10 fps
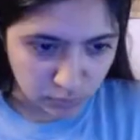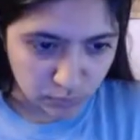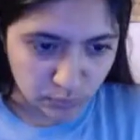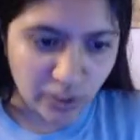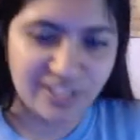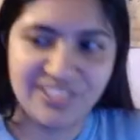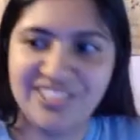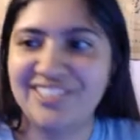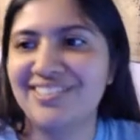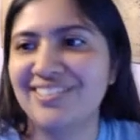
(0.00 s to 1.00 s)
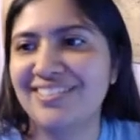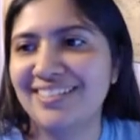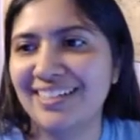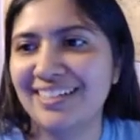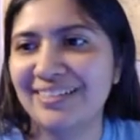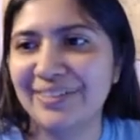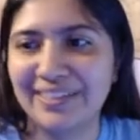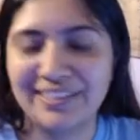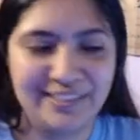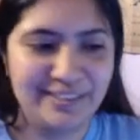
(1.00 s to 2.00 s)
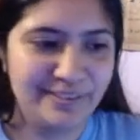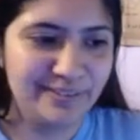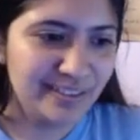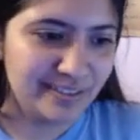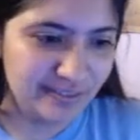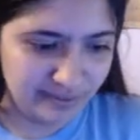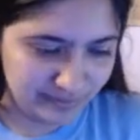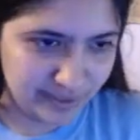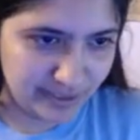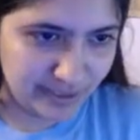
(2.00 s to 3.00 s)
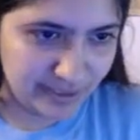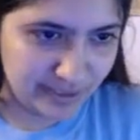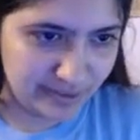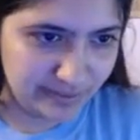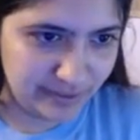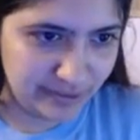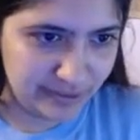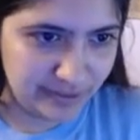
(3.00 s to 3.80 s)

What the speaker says: Swatches, there we go. I'm gonna have to